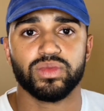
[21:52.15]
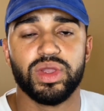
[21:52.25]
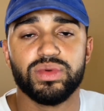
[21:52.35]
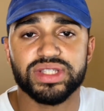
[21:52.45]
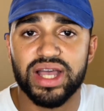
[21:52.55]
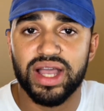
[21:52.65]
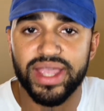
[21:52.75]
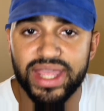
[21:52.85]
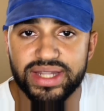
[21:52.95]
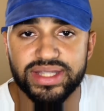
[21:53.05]
He was not
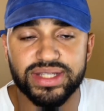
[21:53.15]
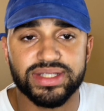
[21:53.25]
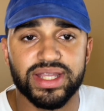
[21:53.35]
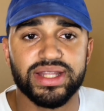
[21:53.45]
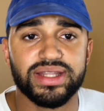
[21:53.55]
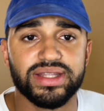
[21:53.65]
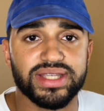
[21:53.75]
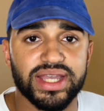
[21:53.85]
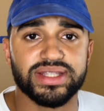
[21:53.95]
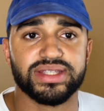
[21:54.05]
in the
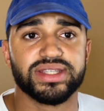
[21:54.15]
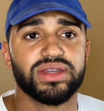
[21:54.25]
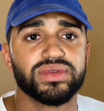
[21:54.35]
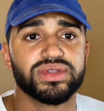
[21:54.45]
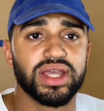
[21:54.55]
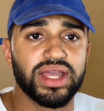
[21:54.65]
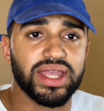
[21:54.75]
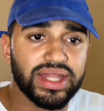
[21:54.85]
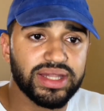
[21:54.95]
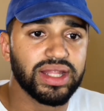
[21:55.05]
tents. He was not
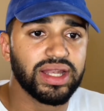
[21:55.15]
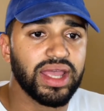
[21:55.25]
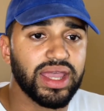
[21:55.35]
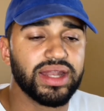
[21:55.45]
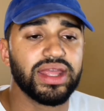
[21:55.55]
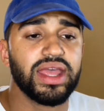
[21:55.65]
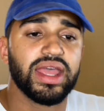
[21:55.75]
in the land,